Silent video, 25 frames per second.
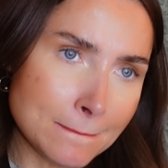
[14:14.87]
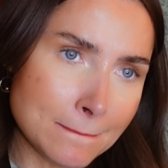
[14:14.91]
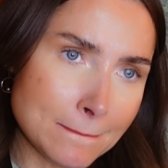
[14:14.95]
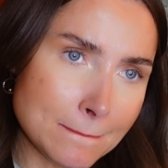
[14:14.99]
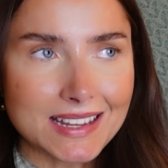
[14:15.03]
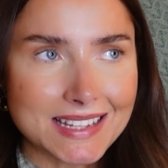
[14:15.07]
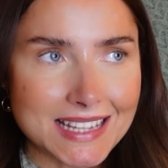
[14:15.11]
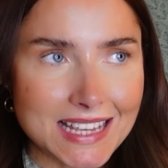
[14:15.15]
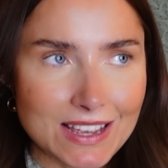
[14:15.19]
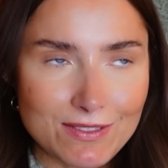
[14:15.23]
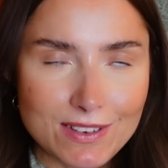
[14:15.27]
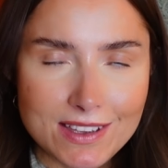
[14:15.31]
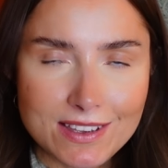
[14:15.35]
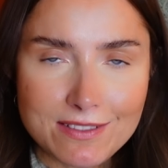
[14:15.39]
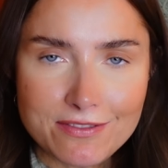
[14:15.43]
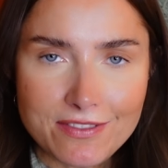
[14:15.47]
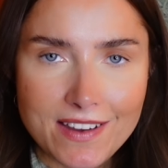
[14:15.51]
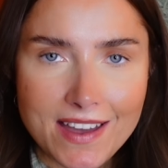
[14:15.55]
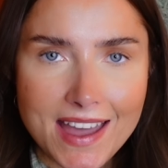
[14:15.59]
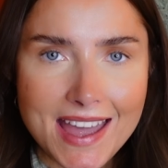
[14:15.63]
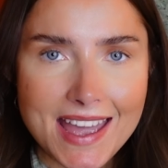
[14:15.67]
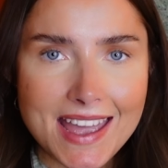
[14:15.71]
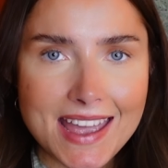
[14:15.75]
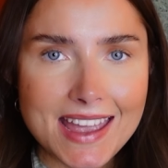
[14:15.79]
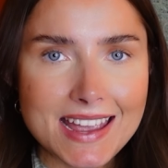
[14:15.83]
It's giving
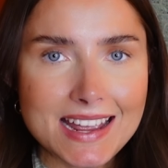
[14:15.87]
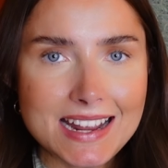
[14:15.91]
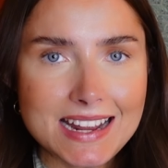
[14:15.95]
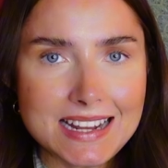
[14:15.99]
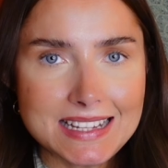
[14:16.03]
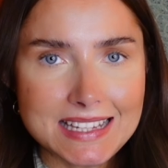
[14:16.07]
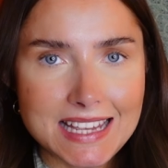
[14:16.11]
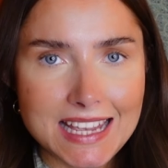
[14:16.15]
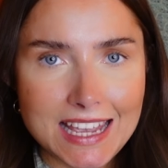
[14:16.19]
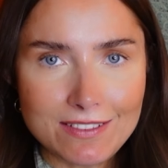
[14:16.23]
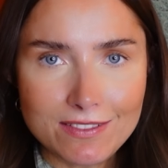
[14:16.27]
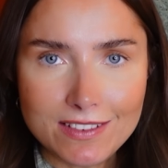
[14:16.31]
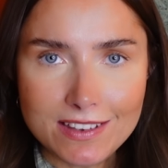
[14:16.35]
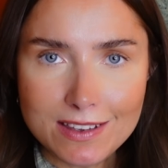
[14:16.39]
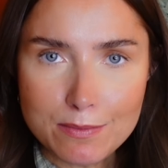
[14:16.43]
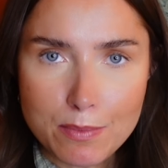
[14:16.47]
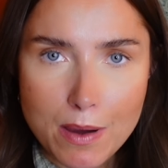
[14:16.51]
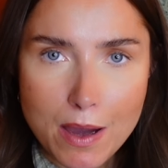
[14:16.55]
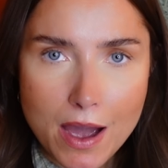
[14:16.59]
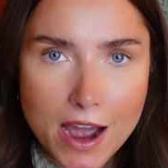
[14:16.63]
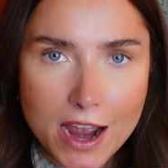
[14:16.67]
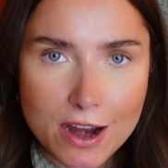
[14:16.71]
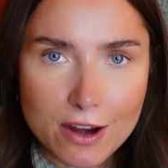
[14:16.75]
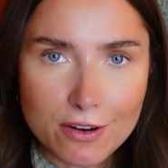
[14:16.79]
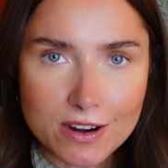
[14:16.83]
fae, it's giving
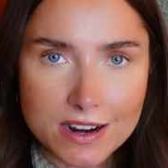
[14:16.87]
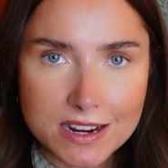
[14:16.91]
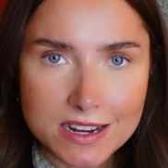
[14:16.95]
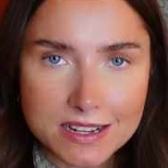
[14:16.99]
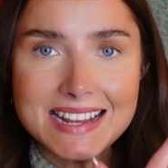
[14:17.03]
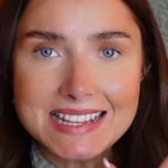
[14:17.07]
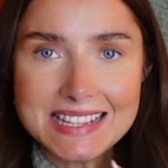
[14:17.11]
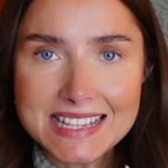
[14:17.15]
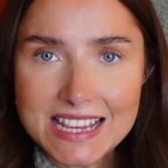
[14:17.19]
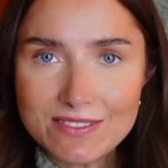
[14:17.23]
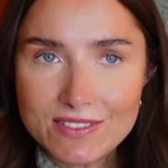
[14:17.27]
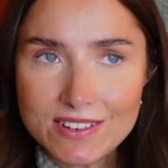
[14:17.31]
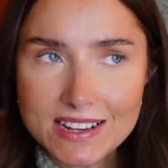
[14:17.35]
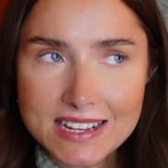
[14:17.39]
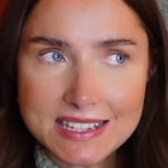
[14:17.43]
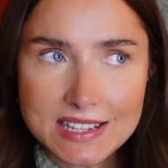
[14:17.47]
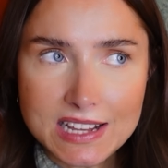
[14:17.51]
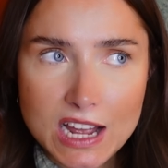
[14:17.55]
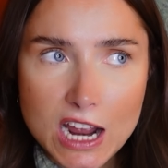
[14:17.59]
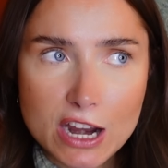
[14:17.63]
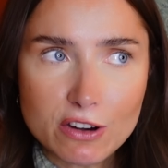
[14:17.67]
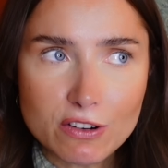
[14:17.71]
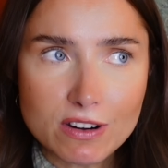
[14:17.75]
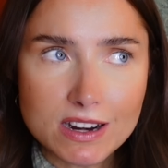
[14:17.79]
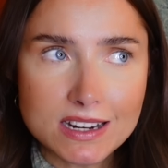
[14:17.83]
pirate, it's giving
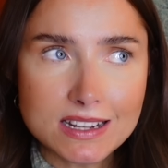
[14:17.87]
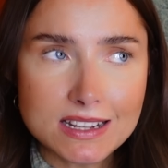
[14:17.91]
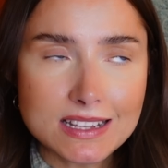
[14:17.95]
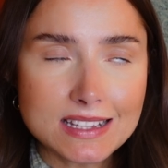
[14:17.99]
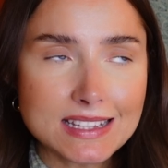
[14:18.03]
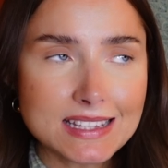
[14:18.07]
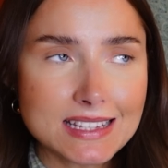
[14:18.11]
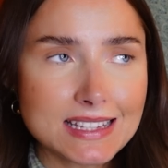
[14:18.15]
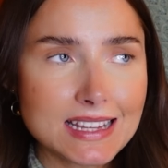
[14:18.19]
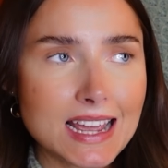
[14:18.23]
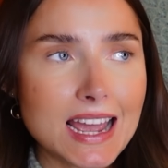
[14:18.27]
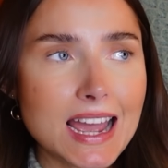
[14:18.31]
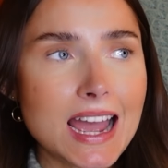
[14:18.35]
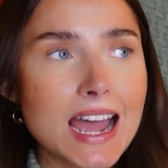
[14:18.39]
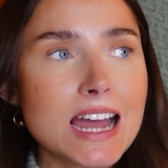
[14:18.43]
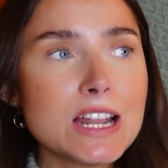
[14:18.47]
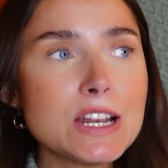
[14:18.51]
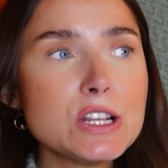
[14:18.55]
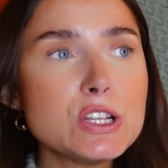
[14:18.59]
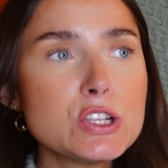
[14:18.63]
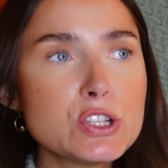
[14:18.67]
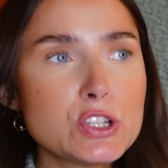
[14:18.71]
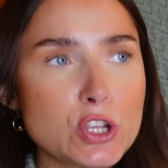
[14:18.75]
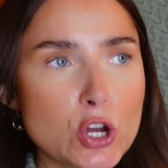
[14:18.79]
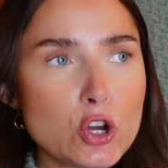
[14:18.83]
sirens,
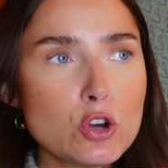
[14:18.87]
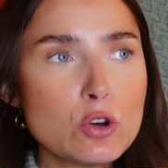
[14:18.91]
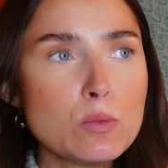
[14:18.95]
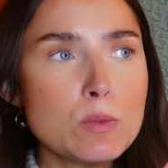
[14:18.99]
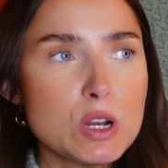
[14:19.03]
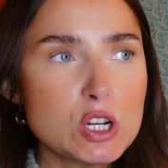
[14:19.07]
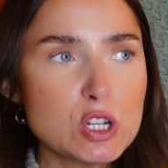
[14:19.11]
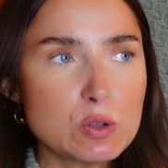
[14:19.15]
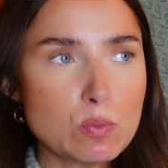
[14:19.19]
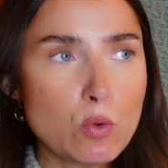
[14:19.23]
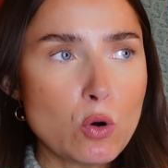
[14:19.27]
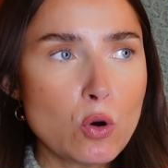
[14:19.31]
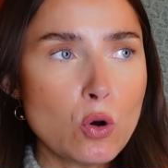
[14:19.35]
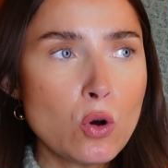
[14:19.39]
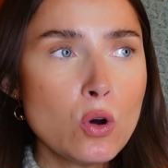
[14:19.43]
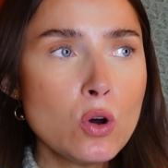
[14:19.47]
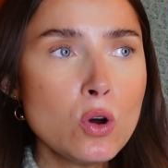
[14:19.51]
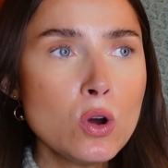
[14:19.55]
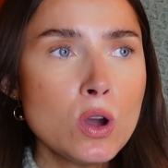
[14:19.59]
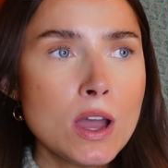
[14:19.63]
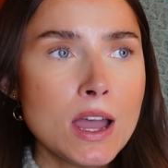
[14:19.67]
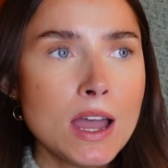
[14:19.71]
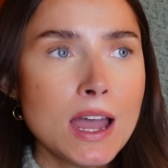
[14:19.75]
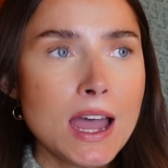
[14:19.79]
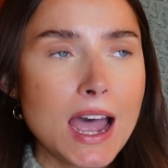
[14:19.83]
and so much more.
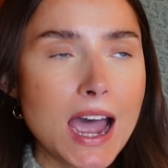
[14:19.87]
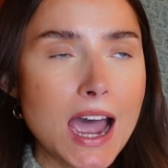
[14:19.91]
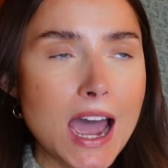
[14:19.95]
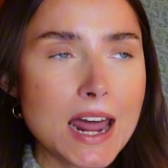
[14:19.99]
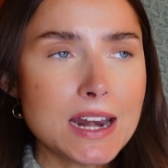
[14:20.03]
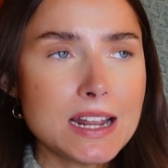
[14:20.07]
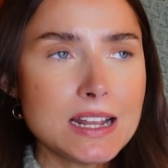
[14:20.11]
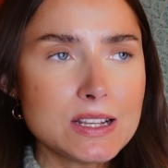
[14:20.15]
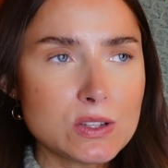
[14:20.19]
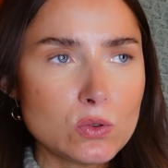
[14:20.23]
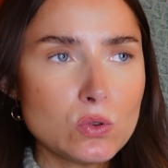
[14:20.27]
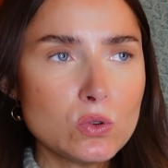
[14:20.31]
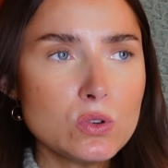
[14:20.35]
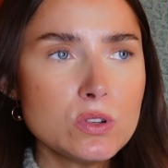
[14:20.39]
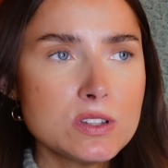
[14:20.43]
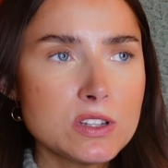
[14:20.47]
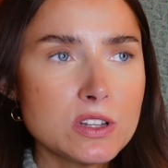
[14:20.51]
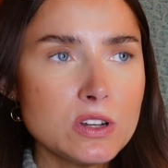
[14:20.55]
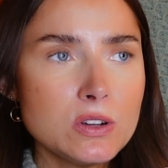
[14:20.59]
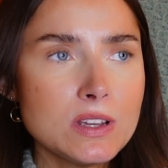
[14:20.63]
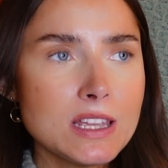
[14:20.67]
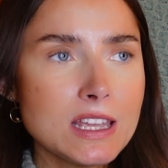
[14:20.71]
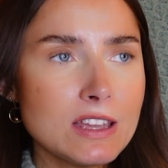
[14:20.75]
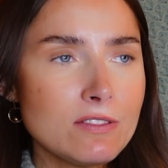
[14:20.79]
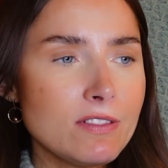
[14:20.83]
And it's
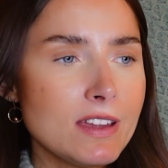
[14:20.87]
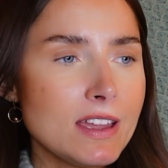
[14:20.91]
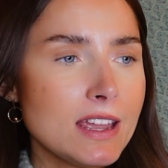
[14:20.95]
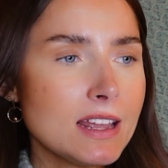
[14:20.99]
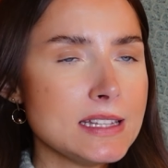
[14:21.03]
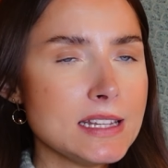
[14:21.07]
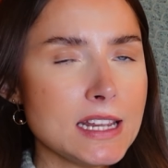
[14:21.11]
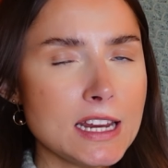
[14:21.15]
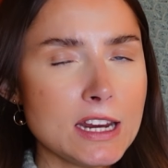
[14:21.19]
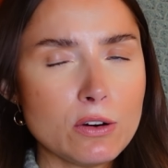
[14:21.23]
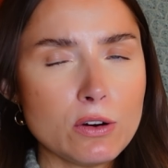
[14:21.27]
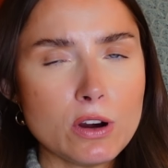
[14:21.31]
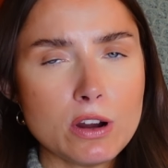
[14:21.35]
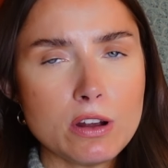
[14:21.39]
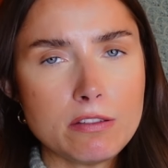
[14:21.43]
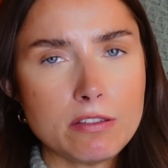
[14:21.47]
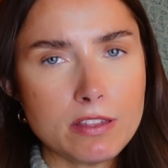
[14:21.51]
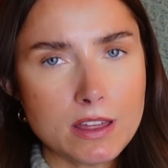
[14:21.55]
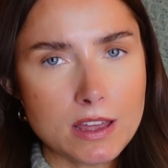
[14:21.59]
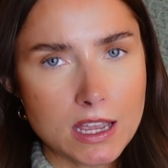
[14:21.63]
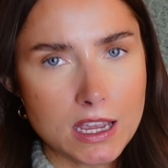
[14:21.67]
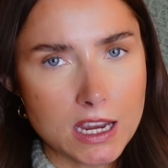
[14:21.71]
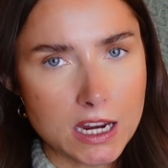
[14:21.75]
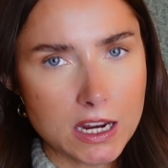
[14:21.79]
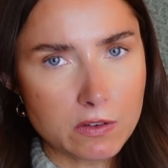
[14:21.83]
also giving zero
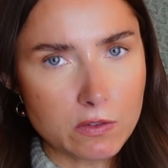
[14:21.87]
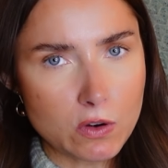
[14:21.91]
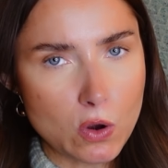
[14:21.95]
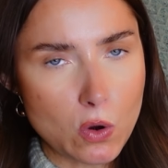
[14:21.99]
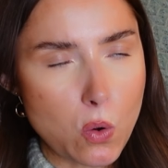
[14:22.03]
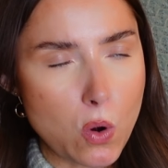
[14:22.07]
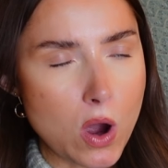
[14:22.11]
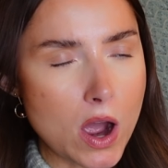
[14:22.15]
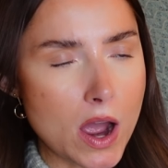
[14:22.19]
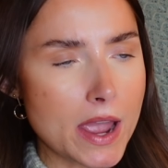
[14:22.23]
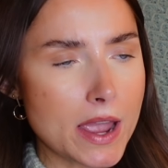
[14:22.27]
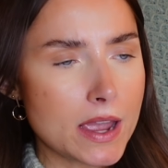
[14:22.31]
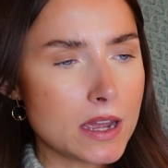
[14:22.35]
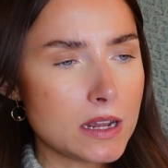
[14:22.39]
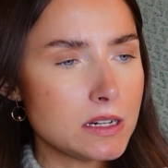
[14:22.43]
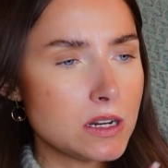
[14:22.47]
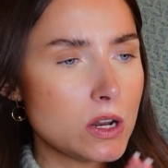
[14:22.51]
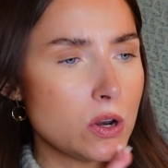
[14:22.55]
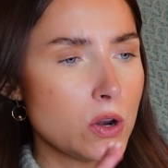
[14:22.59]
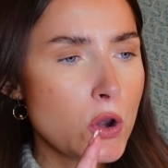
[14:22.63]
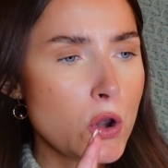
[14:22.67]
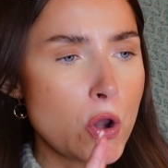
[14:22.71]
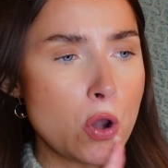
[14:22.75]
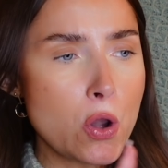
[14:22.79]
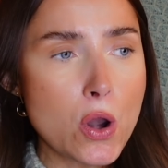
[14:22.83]
thinking required,
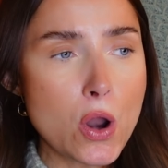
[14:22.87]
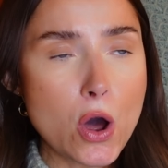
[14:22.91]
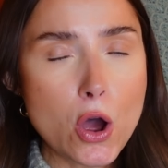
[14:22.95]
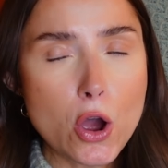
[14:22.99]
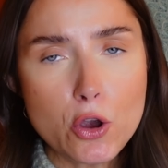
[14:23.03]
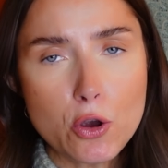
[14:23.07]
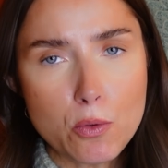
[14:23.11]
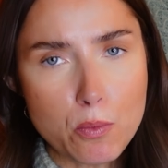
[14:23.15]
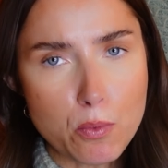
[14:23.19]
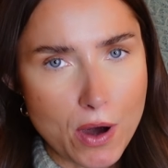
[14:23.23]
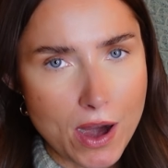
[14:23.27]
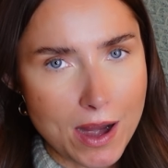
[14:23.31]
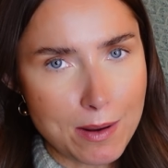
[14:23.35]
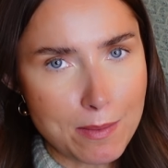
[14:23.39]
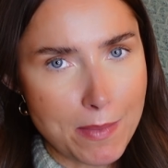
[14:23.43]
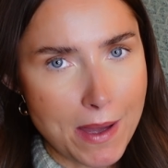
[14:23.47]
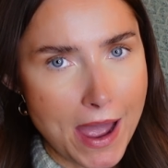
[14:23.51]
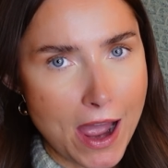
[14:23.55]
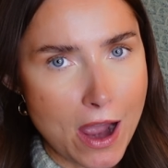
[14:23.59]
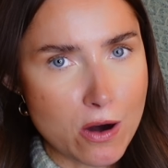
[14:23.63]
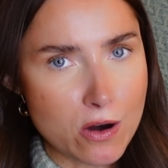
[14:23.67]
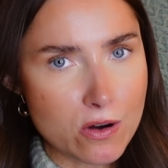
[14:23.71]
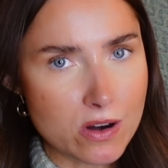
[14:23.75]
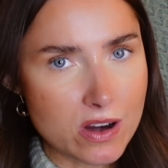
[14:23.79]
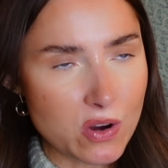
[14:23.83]
no brain
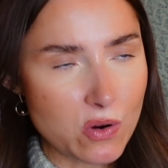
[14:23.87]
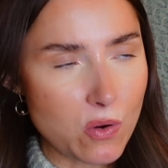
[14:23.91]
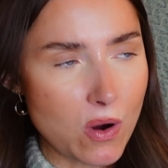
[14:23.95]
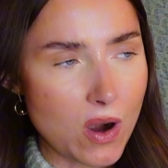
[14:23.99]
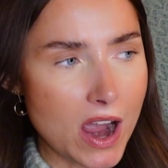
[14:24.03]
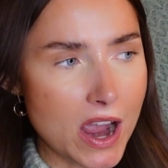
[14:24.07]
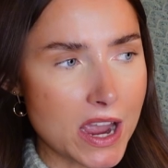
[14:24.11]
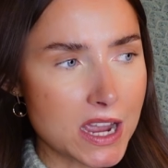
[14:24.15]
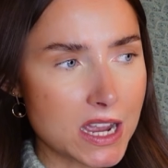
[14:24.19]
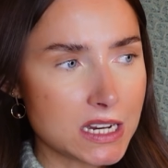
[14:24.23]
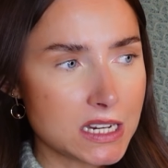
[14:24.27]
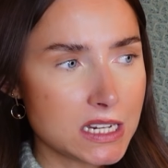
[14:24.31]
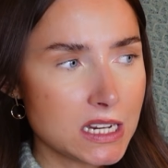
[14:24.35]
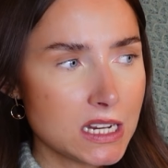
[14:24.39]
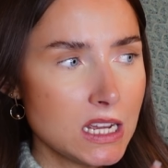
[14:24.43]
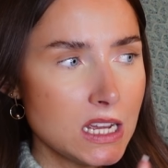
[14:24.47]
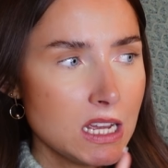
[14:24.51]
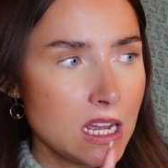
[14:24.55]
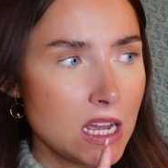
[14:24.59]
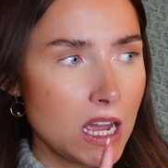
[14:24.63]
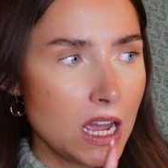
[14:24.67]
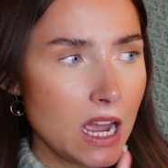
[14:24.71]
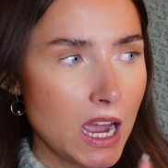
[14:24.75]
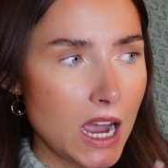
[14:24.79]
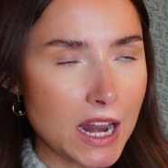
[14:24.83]
power required,
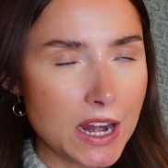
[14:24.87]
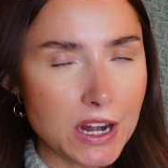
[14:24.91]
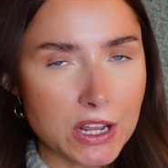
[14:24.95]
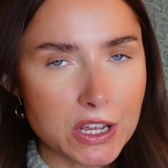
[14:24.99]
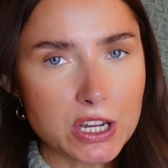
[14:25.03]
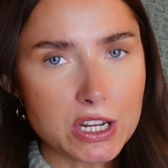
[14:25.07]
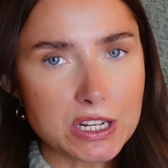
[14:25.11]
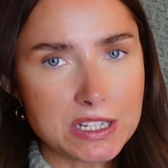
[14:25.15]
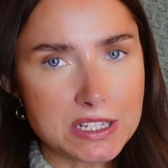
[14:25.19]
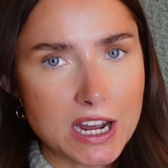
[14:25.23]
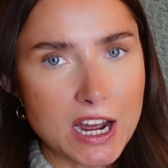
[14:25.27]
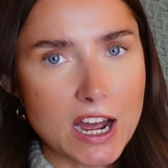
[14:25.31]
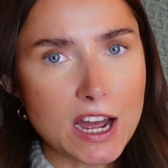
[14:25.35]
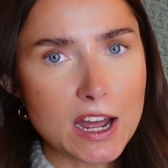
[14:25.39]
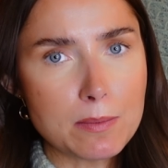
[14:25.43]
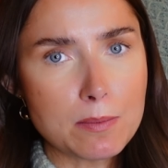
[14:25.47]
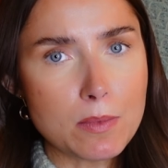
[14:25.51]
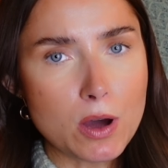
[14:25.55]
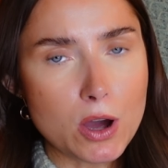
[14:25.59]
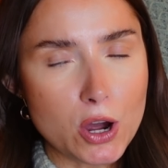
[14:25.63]
and a good time